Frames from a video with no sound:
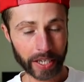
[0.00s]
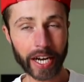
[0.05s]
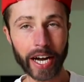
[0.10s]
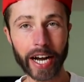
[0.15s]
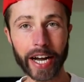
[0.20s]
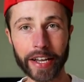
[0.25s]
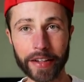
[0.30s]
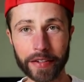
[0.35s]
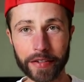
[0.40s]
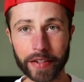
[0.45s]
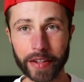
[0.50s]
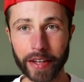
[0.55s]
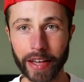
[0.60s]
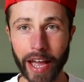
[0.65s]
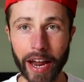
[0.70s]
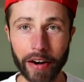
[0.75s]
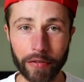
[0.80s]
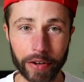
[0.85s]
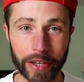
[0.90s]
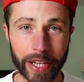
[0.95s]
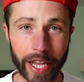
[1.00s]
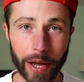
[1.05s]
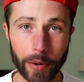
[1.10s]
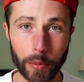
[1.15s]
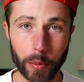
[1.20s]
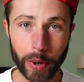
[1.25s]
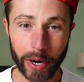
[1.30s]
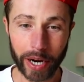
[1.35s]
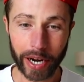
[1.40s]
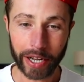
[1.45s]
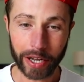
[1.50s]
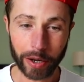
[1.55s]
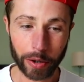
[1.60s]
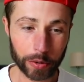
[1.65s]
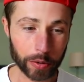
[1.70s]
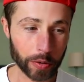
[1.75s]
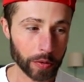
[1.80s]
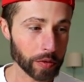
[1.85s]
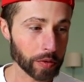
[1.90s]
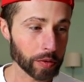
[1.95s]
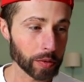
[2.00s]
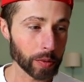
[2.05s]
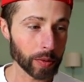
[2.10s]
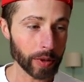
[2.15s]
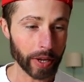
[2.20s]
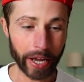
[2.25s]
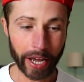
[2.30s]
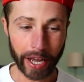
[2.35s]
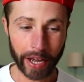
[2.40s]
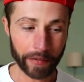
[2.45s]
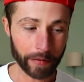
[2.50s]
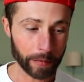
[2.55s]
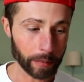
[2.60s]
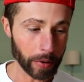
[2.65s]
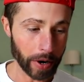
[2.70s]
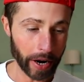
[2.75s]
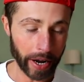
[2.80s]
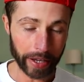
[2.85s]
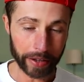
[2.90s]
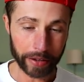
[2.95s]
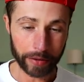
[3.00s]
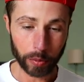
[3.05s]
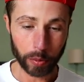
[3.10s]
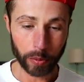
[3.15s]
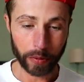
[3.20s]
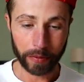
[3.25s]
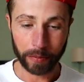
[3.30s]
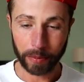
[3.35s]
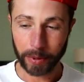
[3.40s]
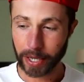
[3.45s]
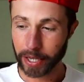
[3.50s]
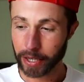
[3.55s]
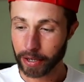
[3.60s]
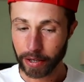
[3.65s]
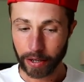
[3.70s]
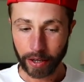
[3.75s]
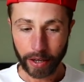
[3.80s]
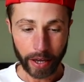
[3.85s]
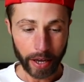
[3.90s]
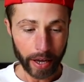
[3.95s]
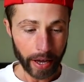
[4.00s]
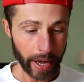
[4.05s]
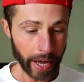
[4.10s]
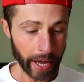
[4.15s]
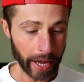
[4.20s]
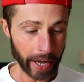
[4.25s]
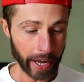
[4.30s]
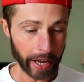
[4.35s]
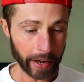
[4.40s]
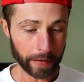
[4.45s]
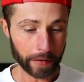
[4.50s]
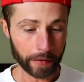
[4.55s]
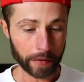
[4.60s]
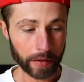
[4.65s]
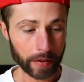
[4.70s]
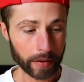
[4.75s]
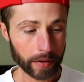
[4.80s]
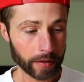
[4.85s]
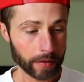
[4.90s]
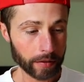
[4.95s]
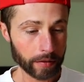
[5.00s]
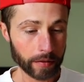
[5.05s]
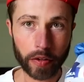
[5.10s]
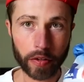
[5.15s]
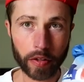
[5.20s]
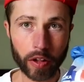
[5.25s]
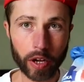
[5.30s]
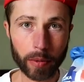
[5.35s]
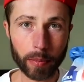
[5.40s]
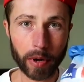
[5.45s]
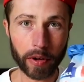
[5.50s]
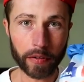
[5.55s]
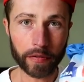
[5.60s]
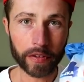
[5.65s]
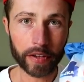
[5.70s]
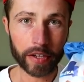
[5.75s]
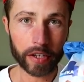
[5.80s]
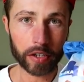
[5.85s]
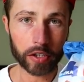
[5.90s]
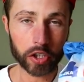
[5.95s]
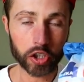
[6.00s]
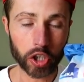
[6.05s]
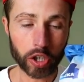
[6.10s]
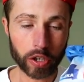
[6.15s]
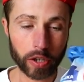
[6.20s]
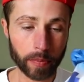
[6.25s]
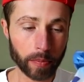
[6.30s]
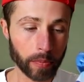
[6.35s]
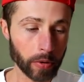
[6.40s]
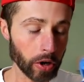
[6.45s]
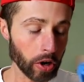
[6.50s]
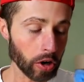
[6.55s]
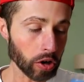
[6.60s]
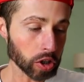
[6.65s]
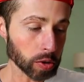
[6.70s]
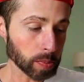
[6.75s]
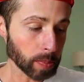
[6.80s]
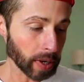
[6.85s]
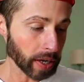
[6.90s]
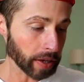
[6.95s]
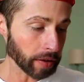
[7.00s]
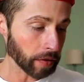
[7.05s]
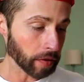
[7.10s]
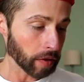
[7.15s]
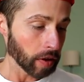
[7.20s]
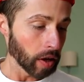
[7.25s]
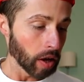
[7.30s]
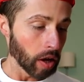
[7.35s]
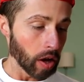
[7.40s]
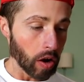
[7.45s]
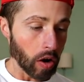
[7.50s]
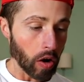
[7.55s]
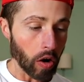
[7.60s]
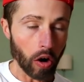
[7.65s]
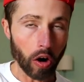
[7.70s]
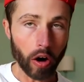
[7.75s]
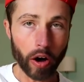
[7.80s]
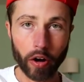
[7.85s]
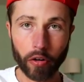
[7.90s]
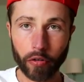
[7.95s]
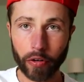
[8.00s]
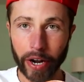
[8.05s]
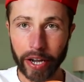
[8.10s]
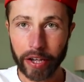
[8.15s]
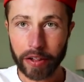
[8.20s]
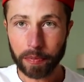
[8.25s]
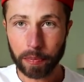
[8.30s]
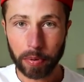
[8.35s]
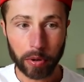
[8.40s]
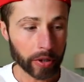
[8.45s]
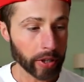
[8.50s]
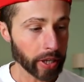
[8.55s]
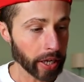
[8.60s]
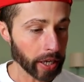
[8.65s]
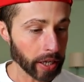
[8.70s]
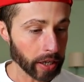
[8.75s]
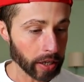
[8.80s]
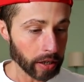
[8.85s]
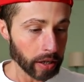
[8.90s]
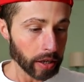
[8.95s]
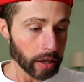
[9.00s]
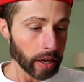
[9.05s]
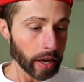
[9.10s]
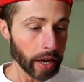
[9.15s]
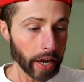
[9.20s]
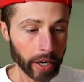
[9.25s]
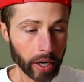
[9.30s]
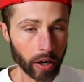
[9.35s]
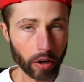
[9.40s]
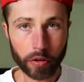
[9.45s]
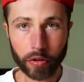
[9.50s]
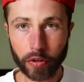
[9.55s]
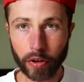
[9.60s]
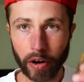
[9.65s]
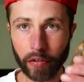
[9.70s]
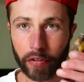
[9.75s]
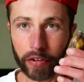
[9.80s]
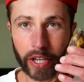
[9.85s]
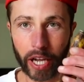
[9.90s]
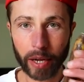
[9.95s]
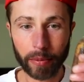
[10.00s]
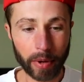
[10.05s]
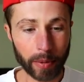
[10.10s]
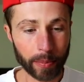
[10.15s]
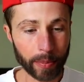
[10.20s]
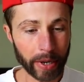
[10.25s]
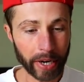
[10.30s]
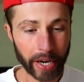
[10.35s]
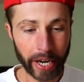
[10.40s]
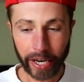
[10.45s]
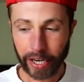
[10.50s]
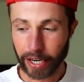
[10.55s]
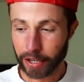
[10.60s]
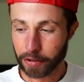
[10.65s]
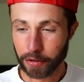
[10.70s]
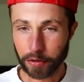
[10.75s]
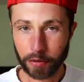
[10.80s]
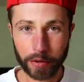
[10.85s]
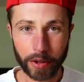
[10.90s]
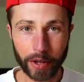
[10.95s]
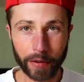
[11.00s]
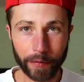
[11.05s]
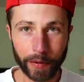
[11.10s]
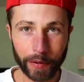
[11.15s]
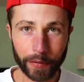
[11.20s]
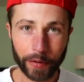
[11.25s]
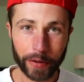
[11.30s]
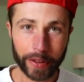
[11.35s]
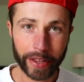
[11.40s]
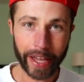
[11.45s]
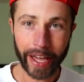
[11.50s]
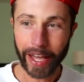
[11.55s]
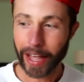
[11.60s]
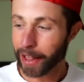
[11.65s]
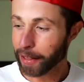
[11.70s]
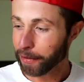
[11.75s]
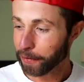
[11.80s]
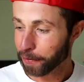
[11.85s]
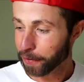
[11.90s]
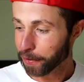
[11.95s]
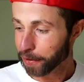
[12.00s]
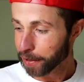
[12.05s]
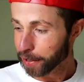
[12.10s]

Guys, every time when I go to school, I have bread with me. I have some of the chocolate brioche buns or a rice pudding. And also every time a banana, so something for the health